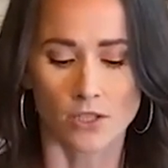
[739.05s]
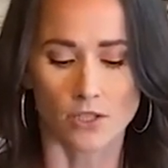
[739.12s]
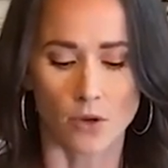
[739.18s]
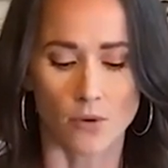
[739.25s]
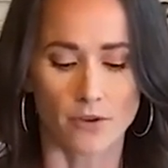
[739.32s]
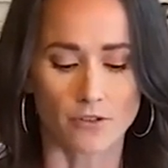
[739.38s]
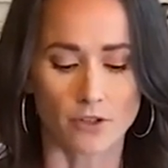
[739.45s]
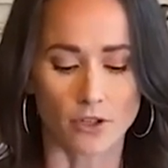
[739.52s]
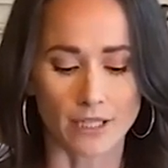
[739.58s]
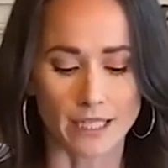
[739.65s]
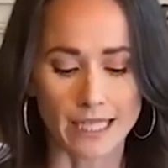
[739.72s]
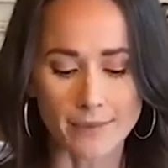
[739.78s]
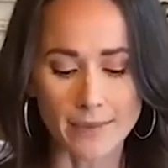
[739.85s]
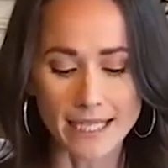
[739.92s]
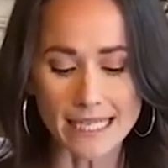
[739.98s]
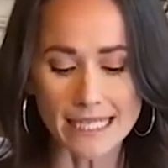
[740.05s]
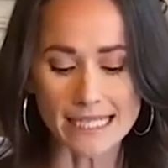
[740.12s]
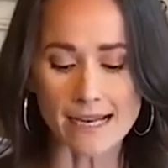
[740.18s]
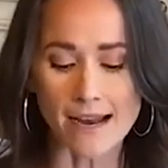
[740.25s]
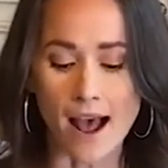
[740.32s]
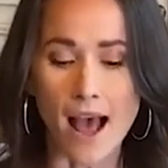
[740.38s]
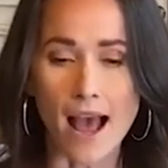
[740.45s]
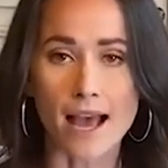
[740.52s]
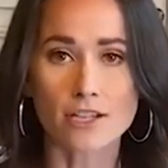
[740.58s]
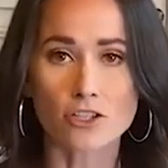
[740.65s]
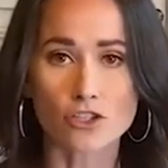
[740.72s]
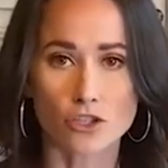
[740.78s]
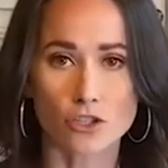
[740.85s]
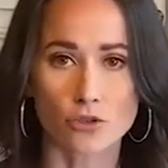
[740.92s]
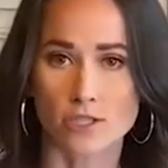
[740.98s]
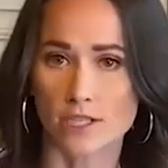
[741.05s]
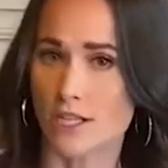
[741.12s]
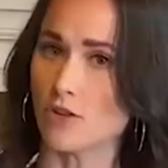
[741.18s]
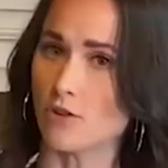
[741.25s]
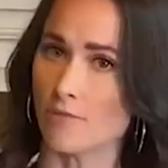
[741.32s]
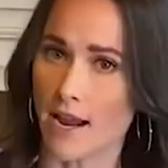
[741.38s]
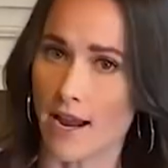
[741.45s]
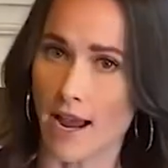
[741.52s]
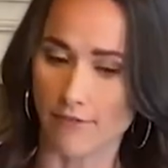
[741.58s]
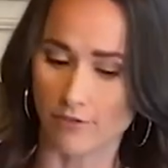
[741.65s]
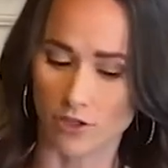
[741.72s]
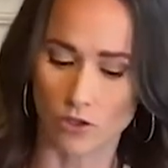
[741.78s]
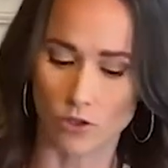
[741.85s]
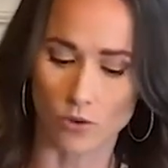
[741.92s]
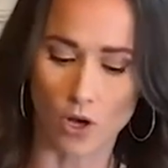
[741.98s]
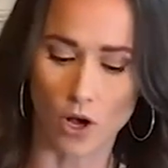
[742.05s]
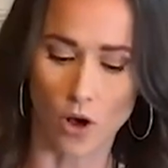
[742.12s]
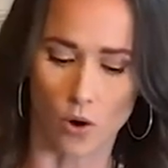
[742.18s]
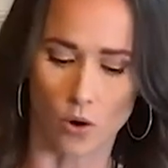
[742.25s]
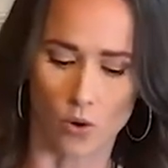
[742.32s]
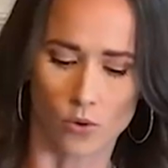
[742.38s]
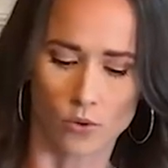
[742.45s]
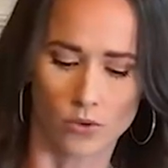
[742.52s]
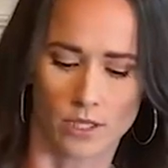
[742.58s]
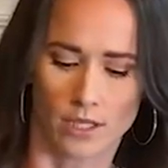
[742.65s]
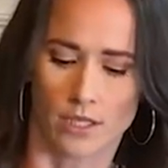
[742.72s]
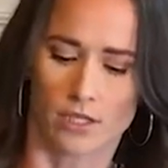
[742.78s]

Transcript: So if your lemon is not as juicy, you may have to do a whole.